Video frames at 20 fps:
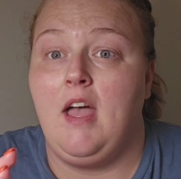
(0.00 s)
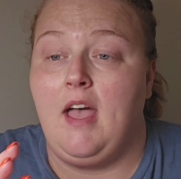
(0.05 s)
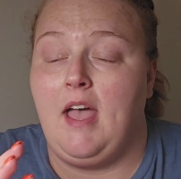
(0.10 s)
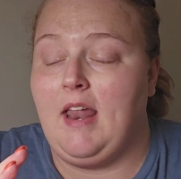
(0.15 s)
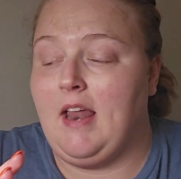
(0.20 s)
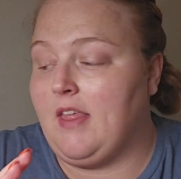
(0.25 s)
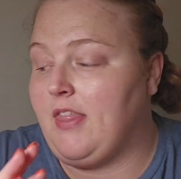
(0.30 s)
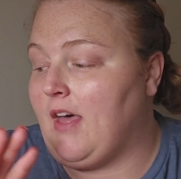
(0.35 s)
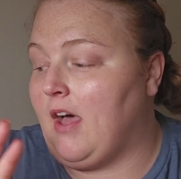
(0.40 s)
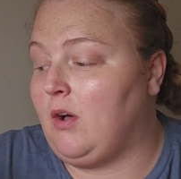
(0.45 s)

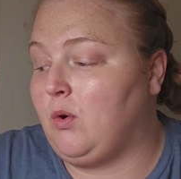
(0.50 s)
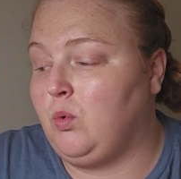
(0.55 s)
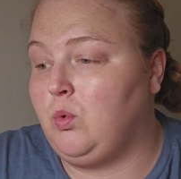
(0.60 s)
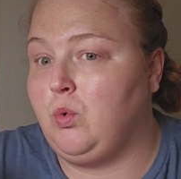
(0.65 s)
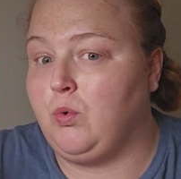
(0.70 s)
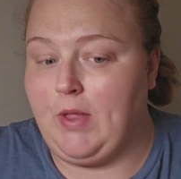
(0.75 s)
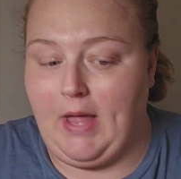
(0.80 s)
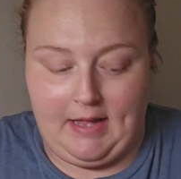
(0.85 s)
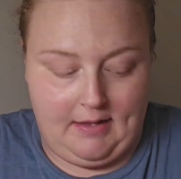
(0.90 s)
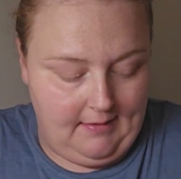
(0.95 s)
And I thought,
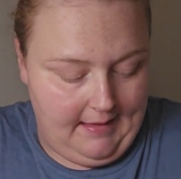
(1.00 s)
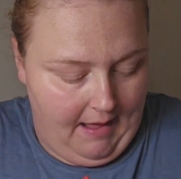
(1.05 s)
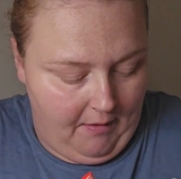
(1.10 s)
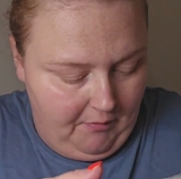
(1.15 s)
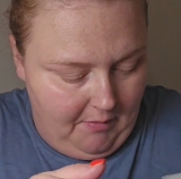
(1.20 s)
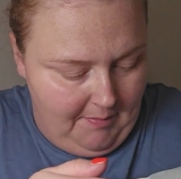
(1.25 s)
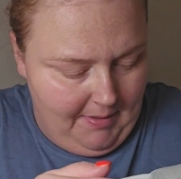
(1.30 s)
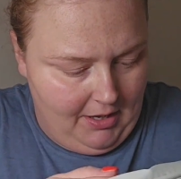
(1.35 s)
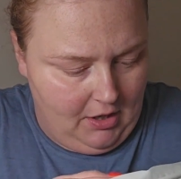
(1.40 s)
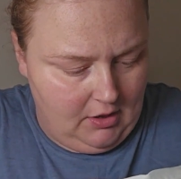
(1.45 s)
ooh, that, that
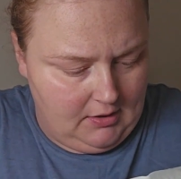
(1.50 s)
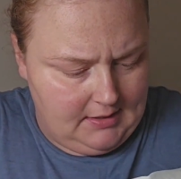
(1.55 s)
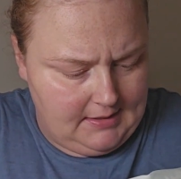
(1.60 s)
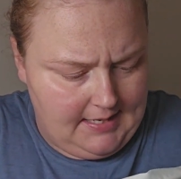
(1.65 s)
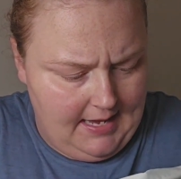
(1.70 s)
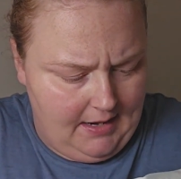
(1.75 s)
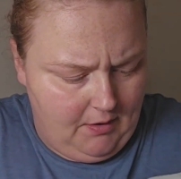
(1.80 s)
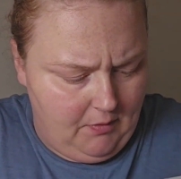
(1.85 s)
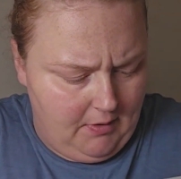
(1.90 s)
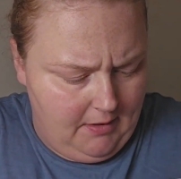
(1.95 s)
would be good to
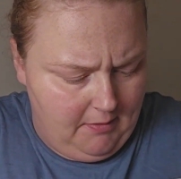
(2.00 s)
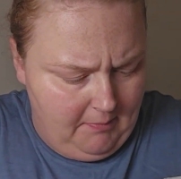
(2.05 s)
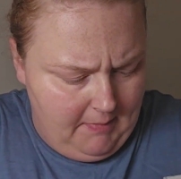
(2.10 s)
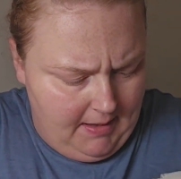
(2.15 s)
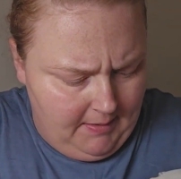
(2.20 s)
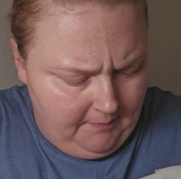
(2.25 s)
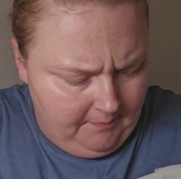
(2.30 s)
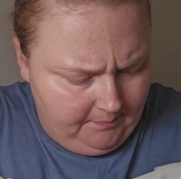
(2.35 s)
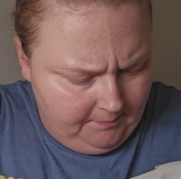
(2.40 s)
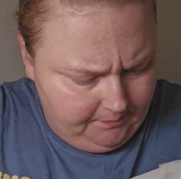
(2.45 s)
take with
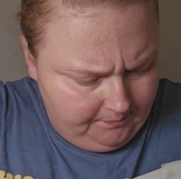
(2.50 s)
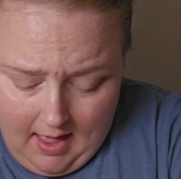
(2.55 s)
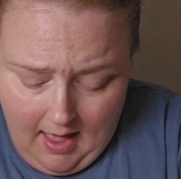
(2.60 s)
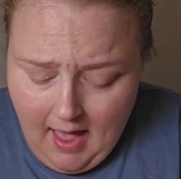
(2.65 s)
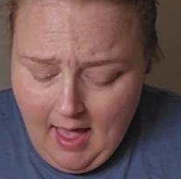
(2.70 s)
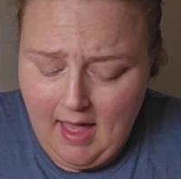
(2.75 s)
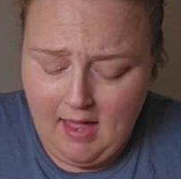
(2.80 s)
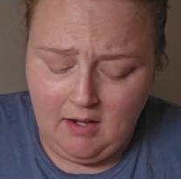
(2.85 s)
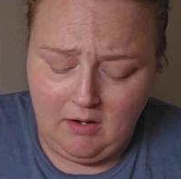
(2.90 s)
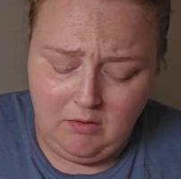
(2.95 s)
me.
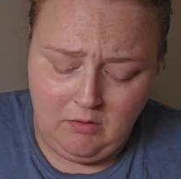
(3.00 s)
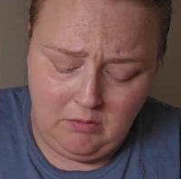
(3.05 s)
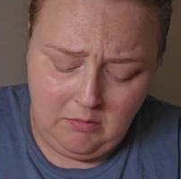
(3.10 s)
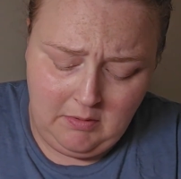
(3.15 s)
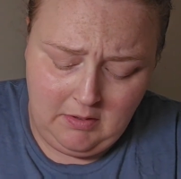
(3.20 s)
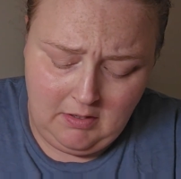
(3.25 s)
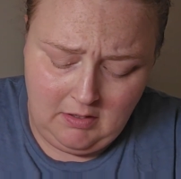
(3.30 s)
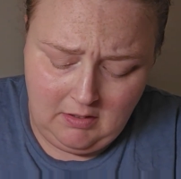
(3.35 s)
I don't